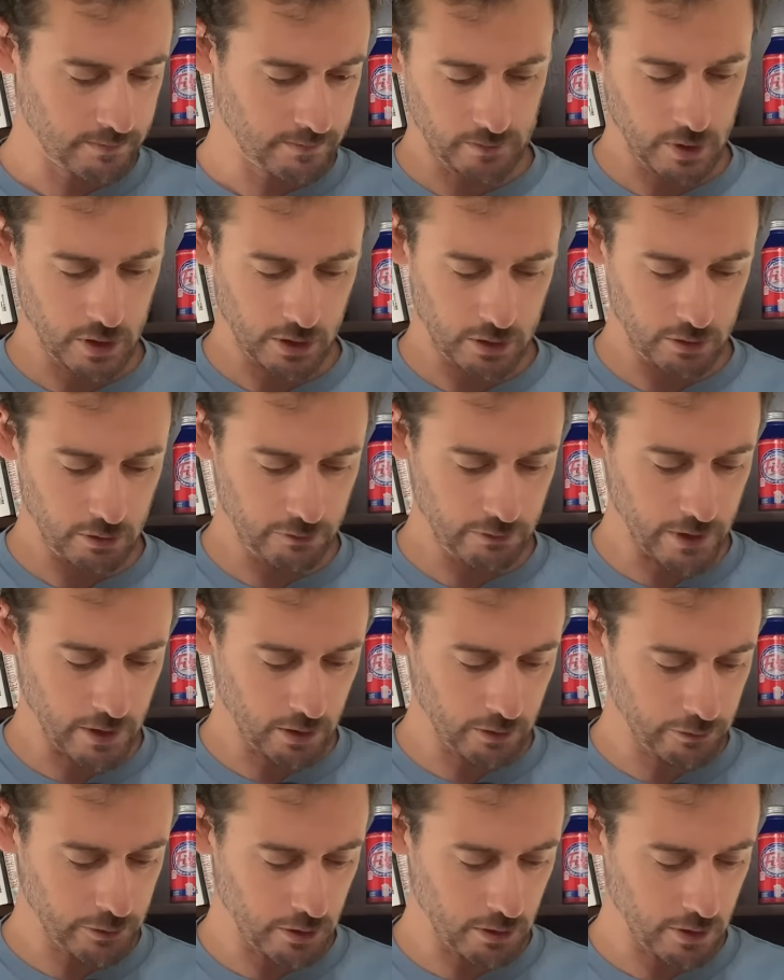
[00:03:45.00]
You could do
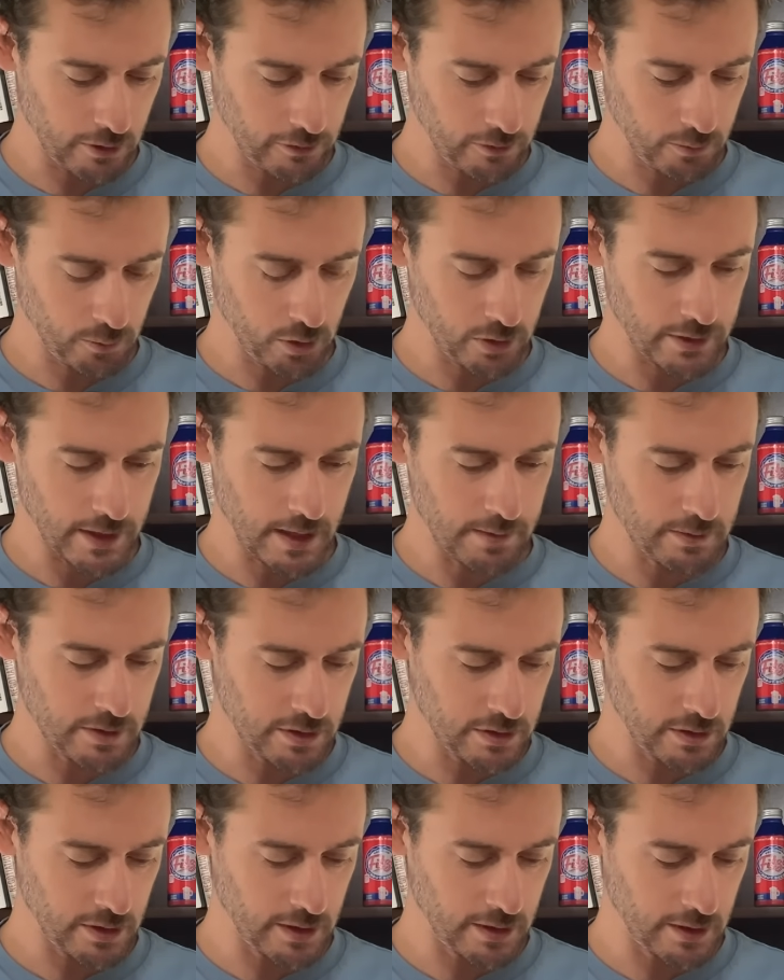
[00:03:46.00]
Feral Fury for more
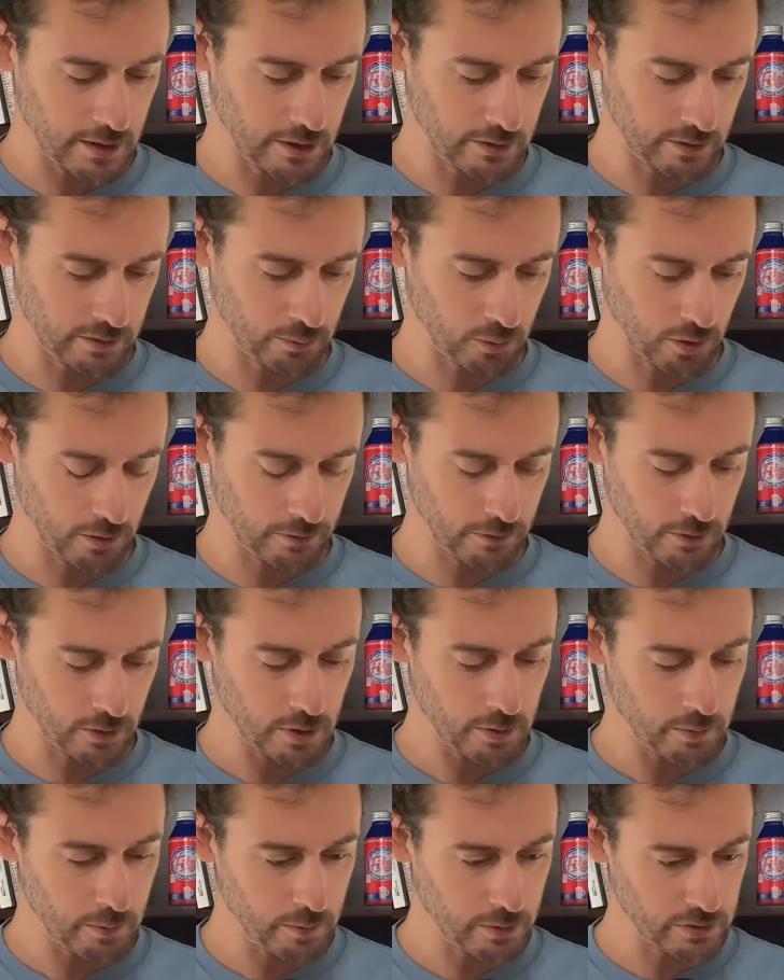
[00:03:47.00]
damage, and then this is more
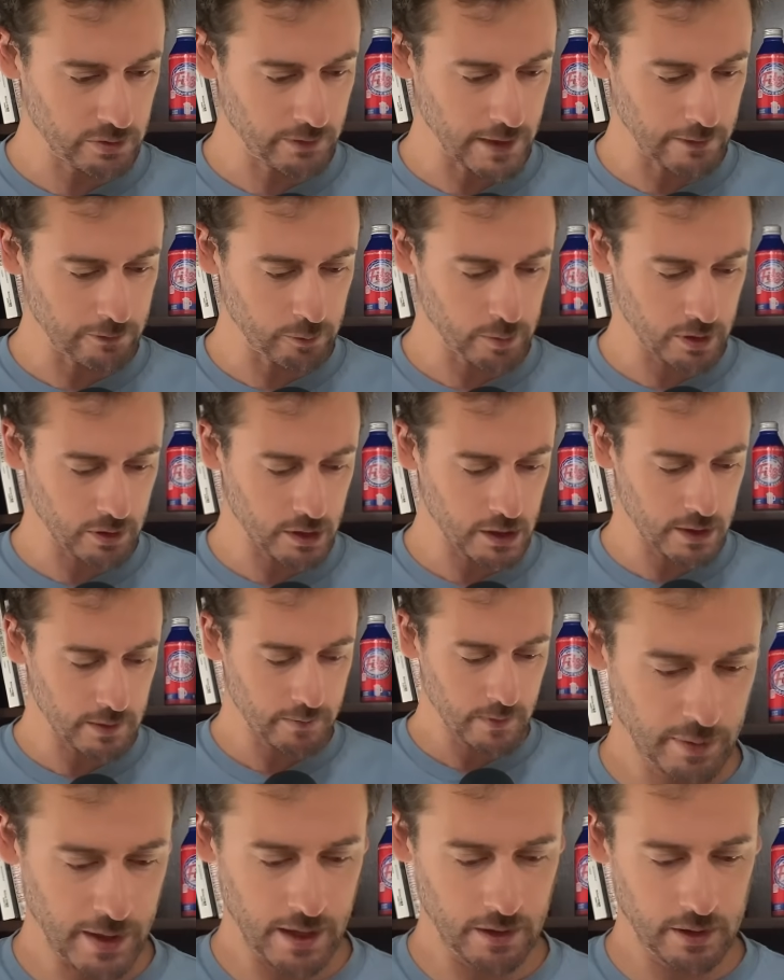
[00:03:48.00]
for
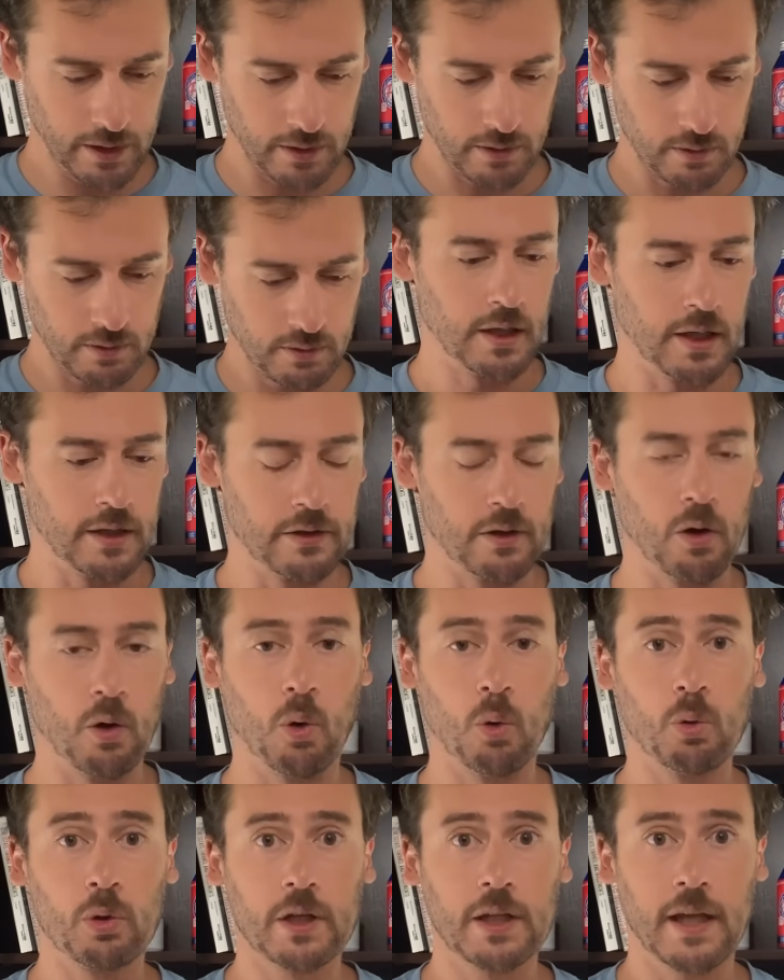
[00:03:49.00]
survivability. Paladin and the
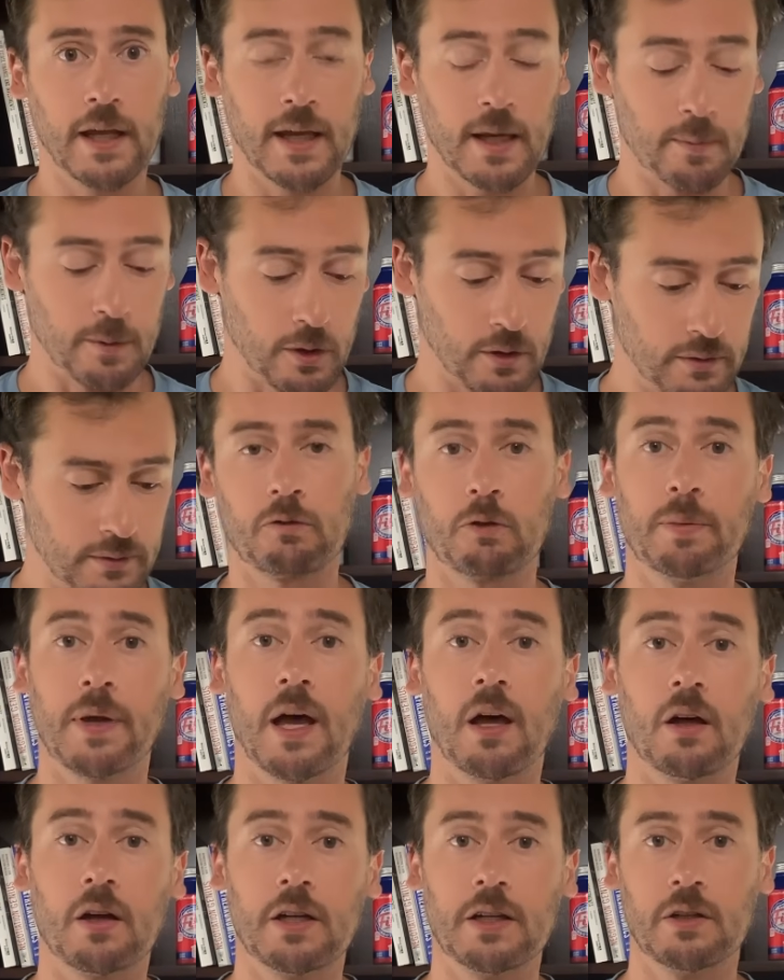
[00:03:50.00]
Holy Hammer. For
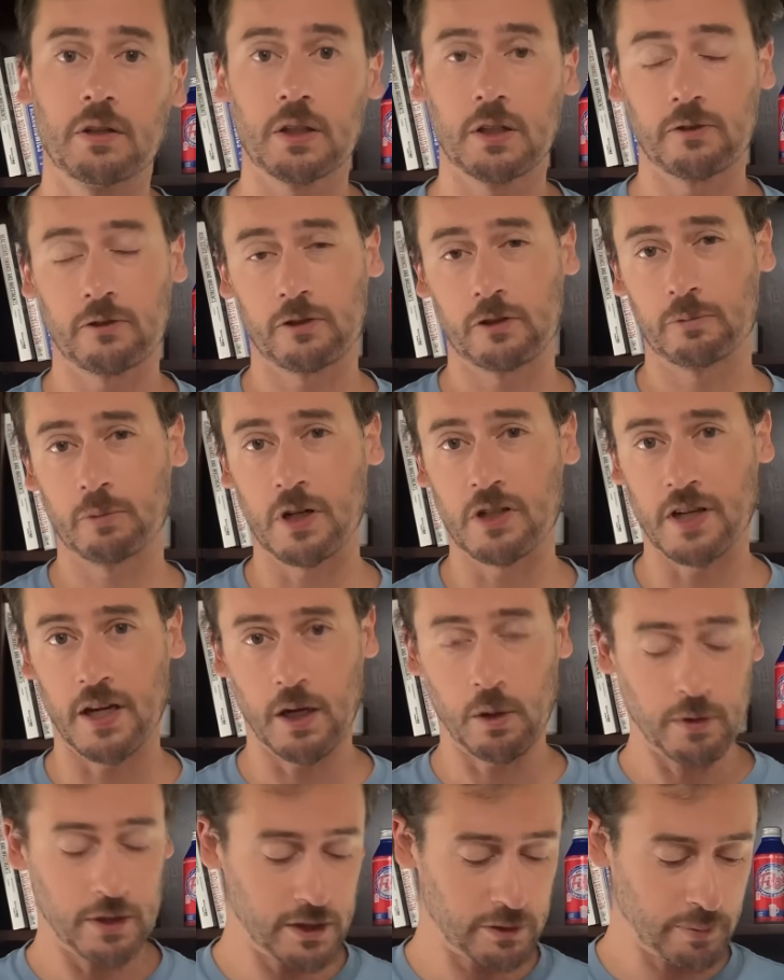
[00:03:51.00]
Paladin, you're looking for as much
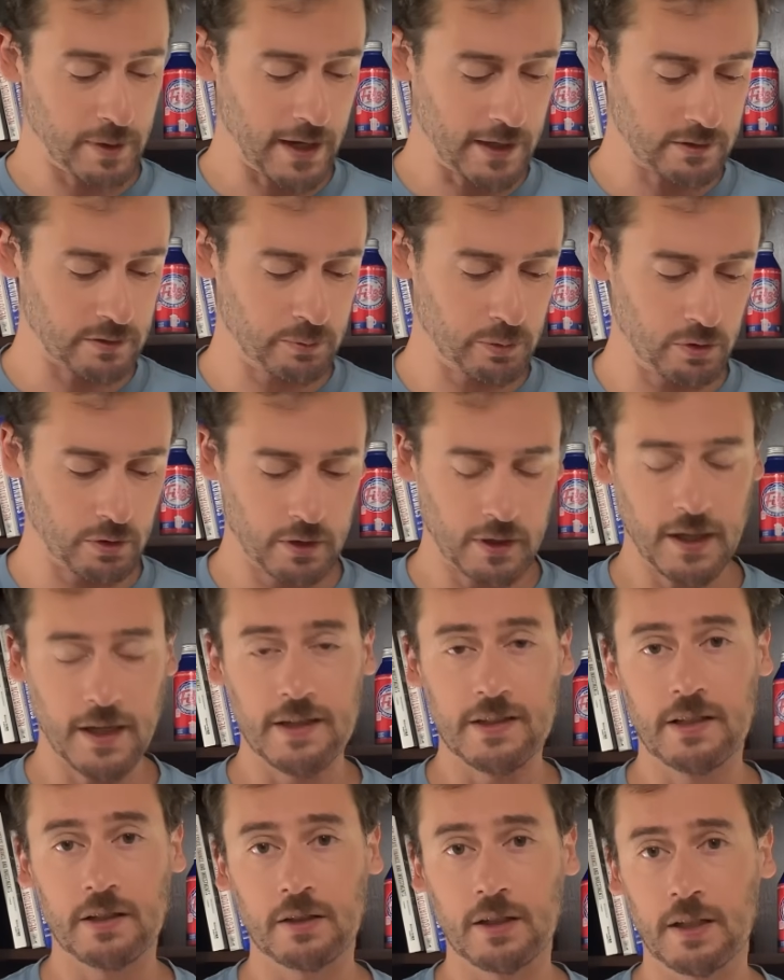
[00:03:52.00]
AoE as possible, and
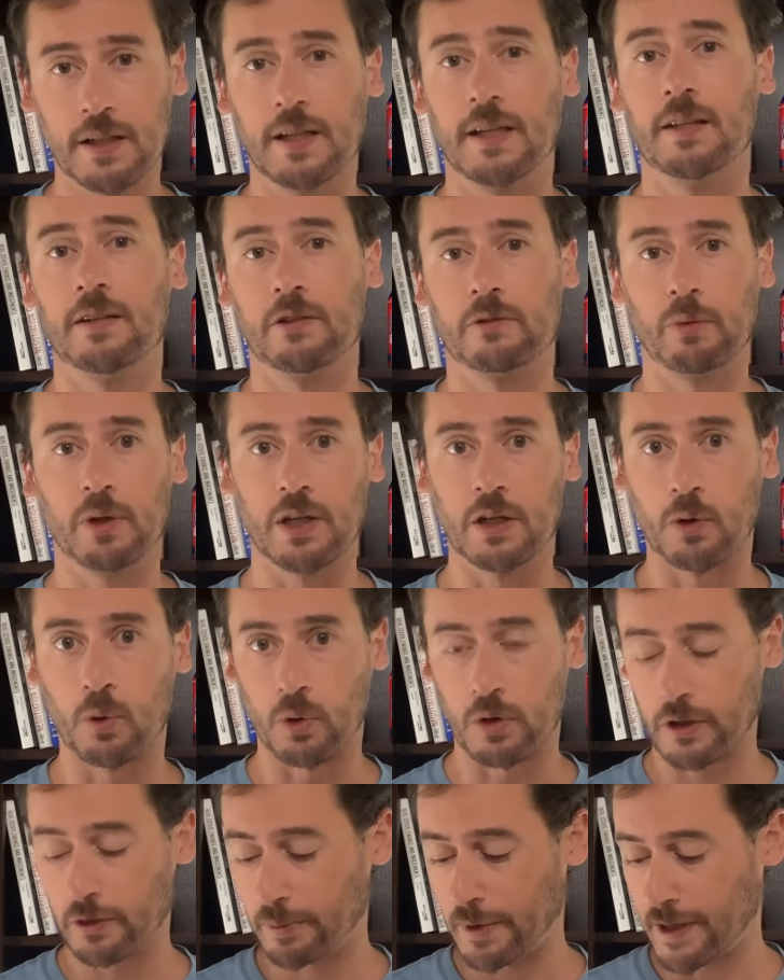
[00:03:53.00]
ideally to hit as many
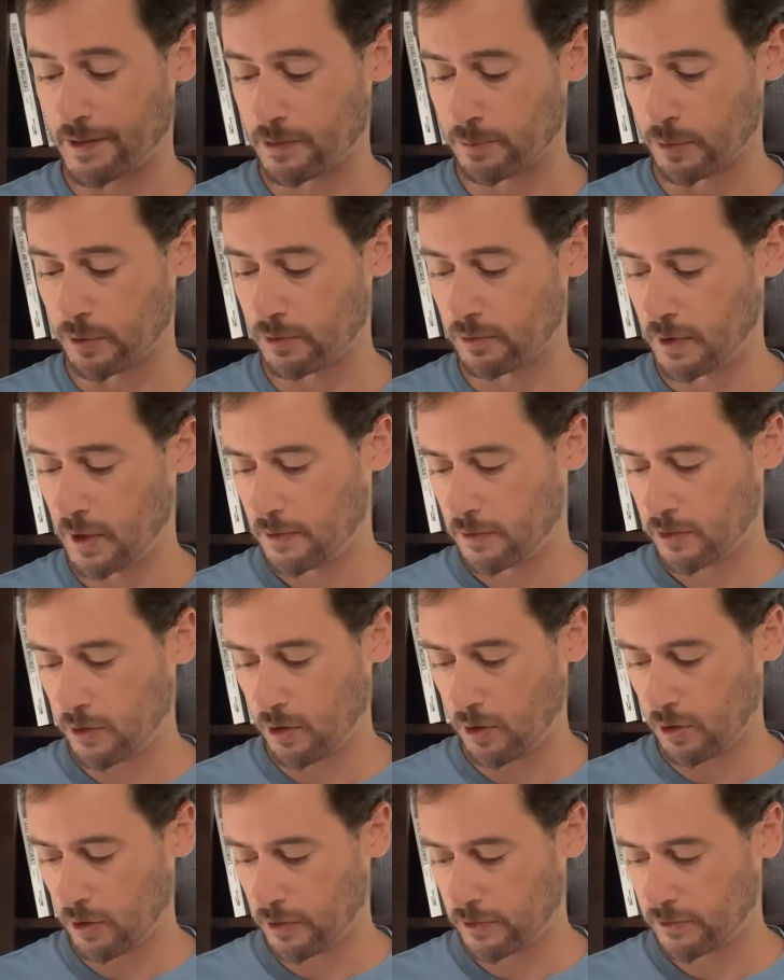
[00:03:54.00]
horde as possible.
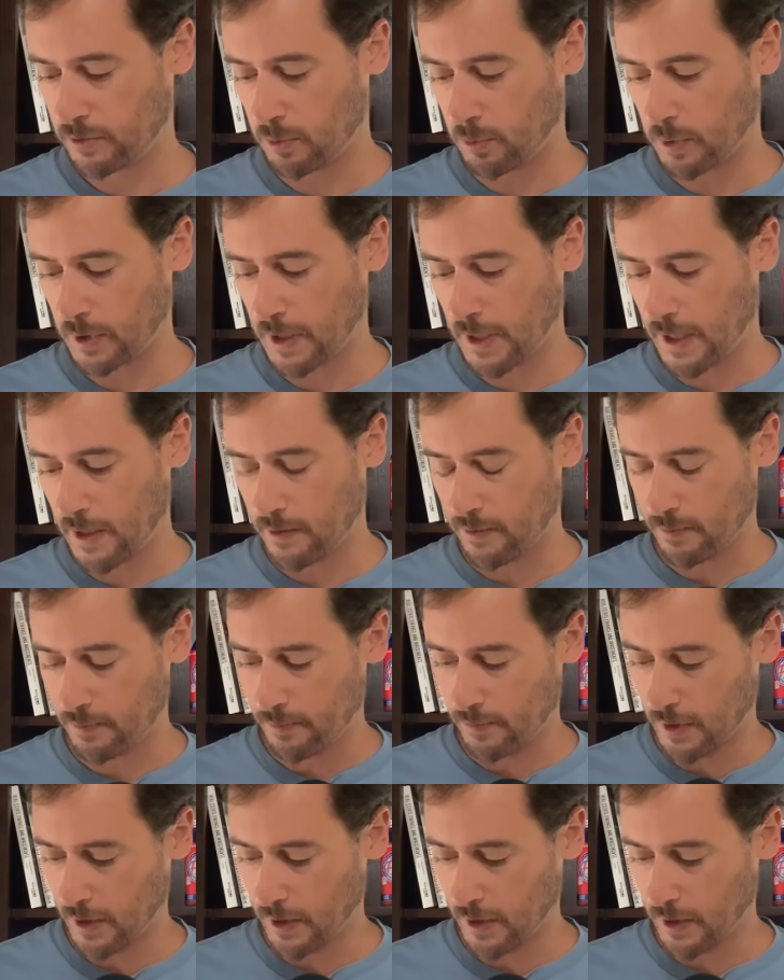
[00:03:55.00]
So let's see what we got.